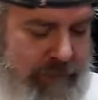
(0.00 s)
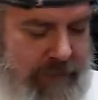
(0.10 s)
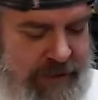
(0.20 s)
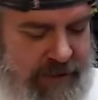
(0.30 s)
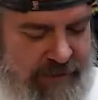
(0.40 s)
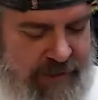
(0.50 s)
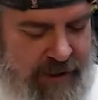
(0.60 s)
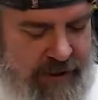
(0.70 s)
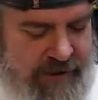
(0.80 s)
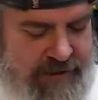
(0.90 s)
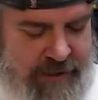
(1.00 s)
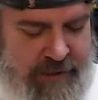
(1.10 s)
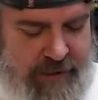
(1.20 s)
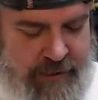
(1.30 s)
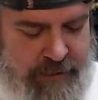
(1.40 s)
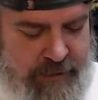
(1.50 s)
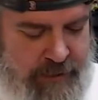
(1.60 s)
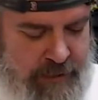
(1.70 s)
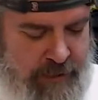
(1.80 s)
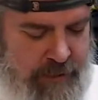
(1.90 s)
see if I can get this to...
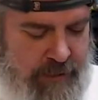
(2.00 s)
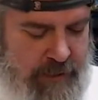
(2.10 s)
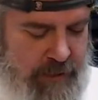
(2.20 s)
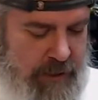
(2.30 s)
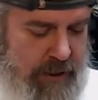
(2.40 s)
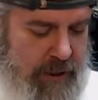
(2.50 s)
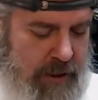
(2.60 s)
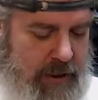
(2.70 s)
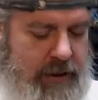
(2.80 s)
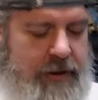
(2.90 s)
Yeah.